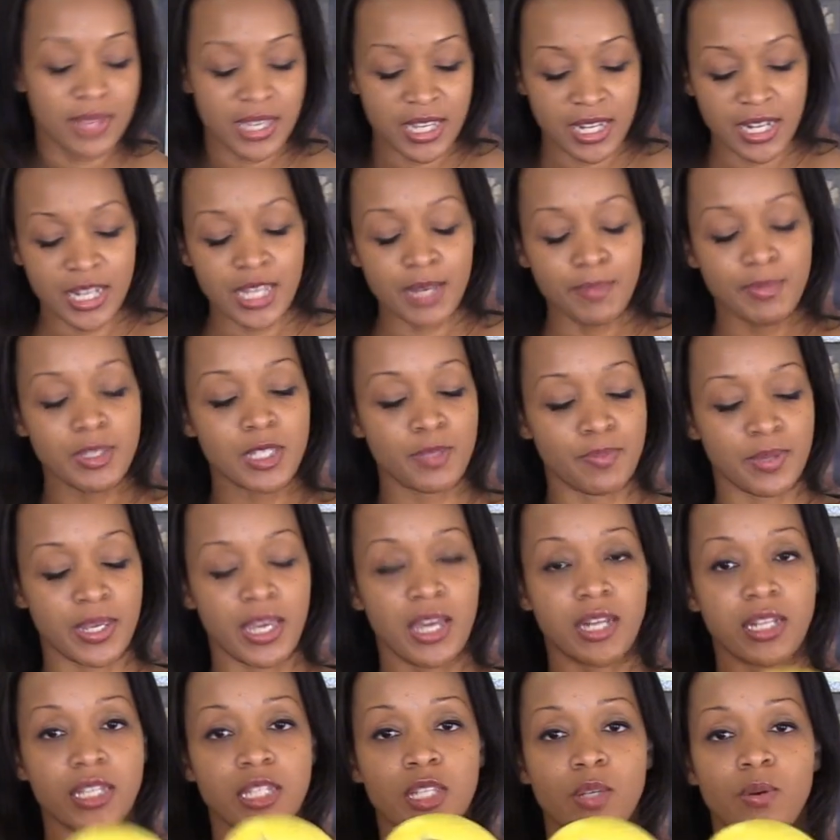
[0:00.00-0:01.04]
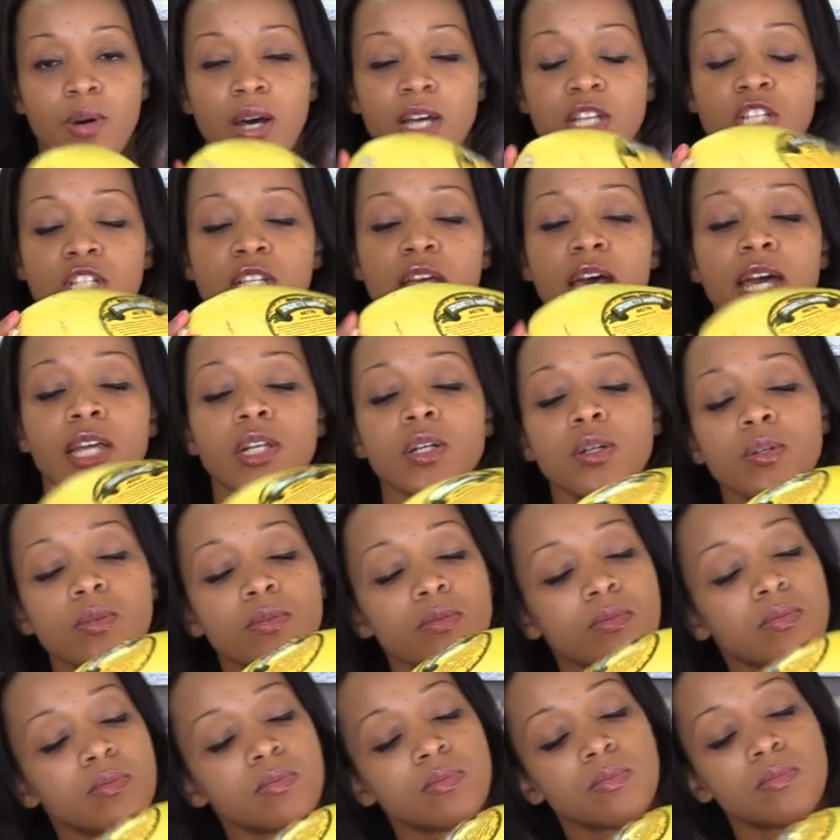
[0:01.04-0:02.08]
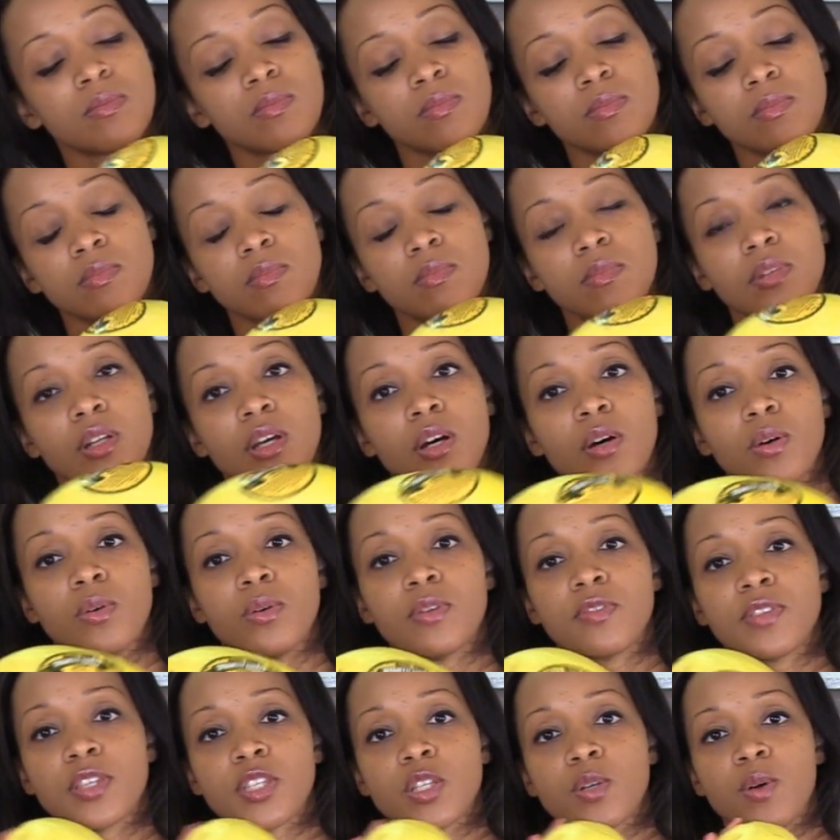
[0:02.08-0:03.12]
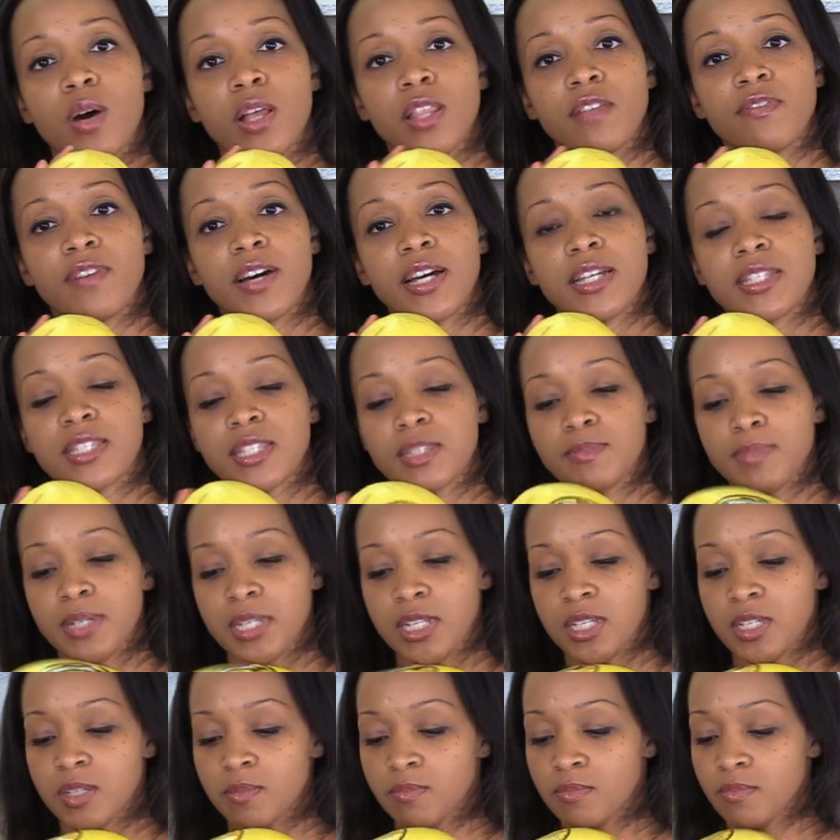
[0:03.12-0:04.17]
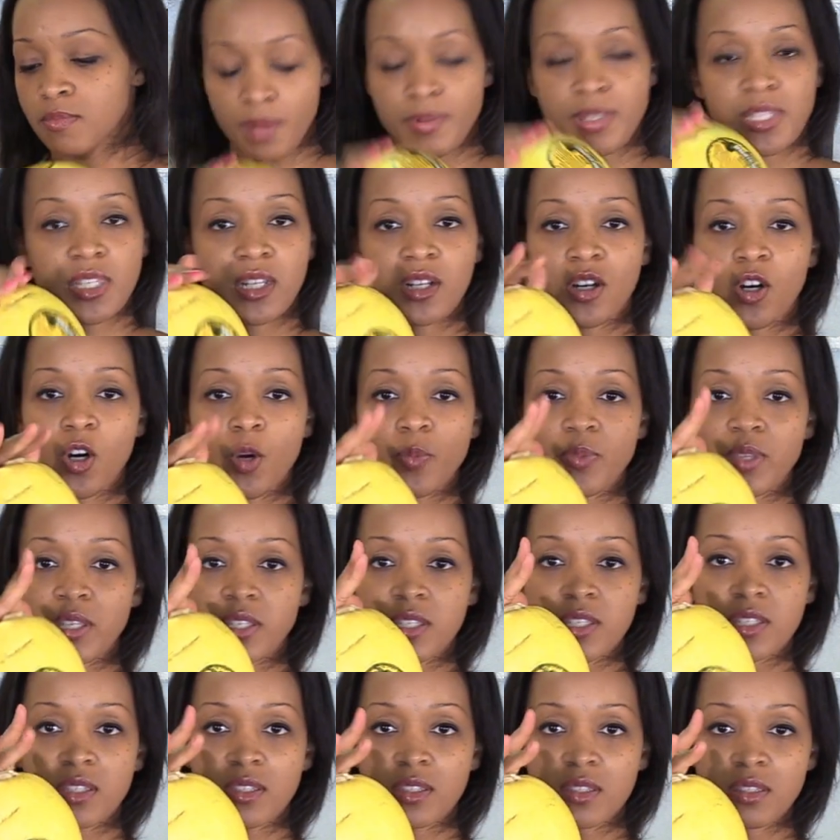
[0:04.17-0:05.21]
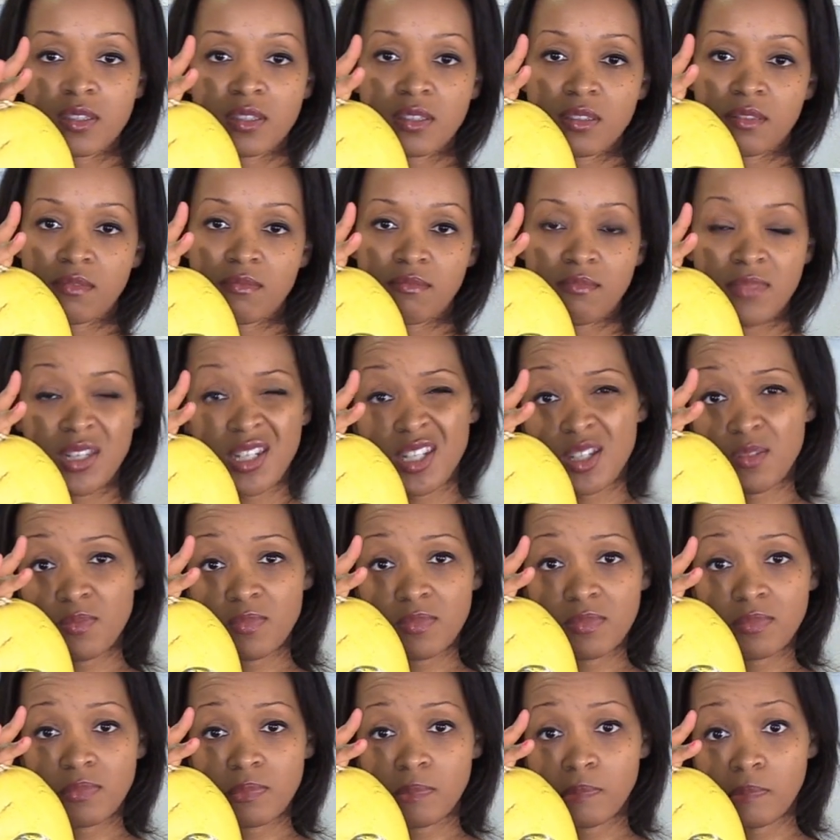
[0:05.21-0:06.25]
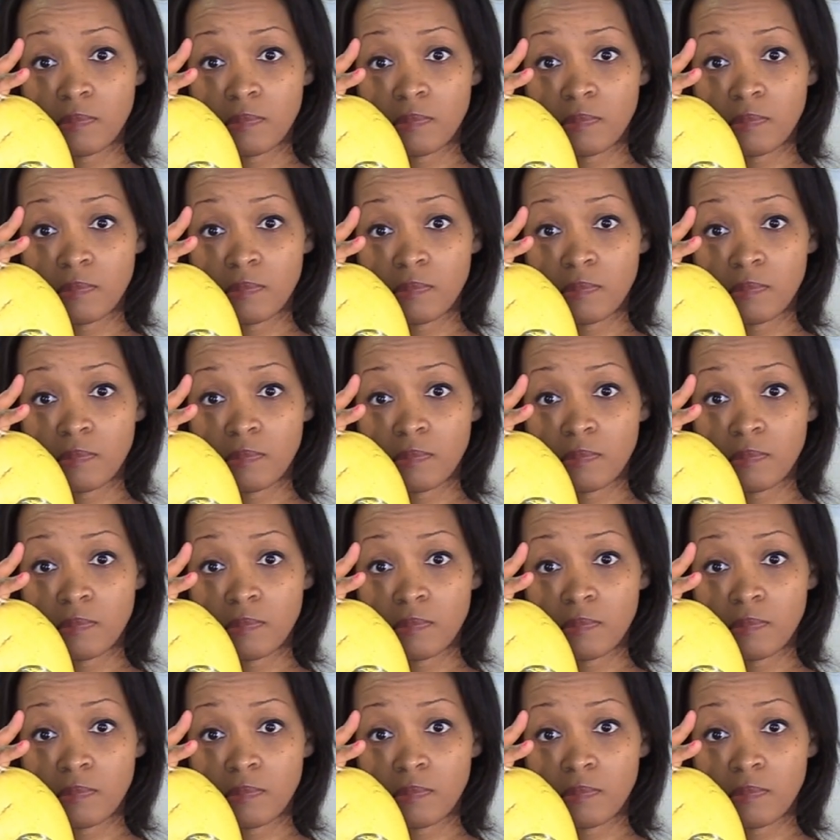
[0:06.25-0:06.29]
medium spaghetti squash. I don't know if this qualifies as medium. I'm just gonna hope this is medium.